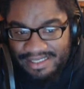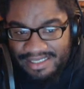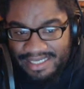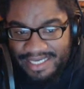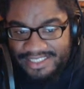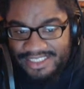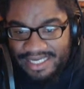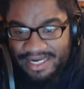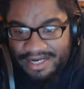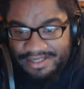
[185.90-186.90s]
Asian
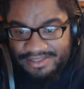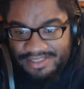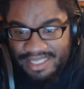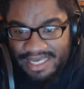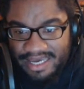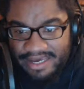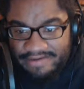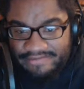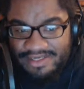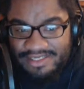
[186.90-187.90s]
characters, and they
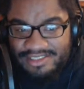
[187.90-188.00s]
have